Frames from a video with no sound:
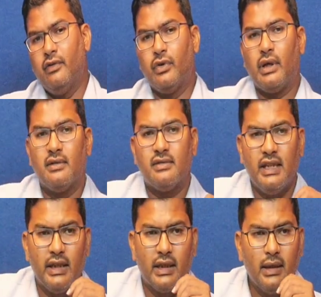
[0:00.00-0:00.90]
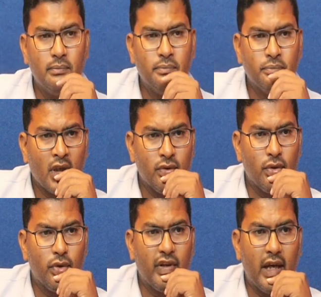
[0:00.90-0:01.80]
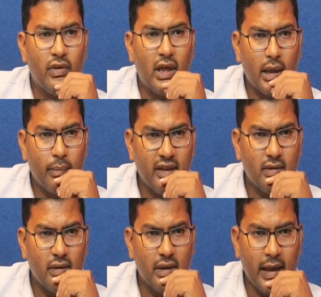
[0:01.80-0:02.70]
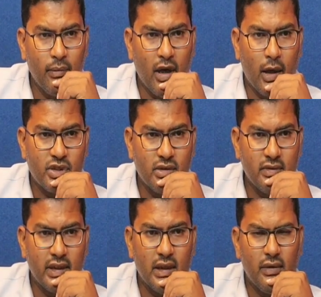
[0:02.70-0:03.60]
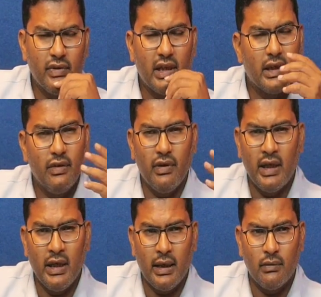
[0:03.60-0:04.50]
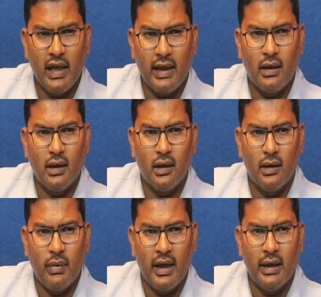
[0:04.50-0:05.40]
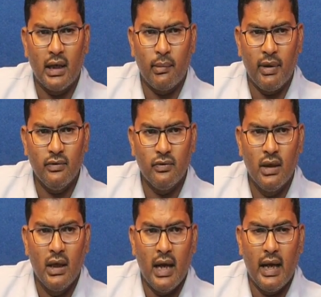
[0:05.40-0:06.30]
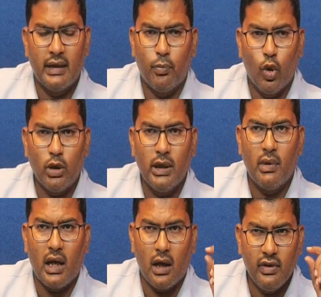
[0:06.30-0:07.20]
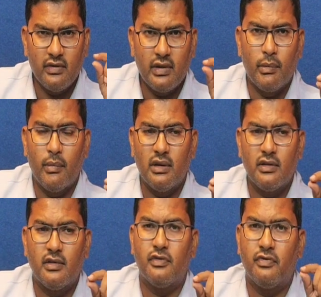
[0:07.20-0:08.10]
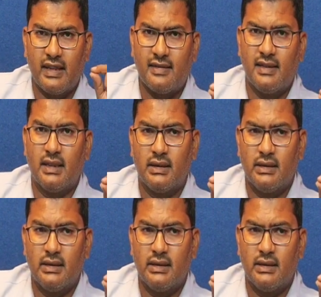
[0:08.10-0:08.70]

If you can see here, so we have database name options here. We can give any name like my database, and the port number always remember this is fixed.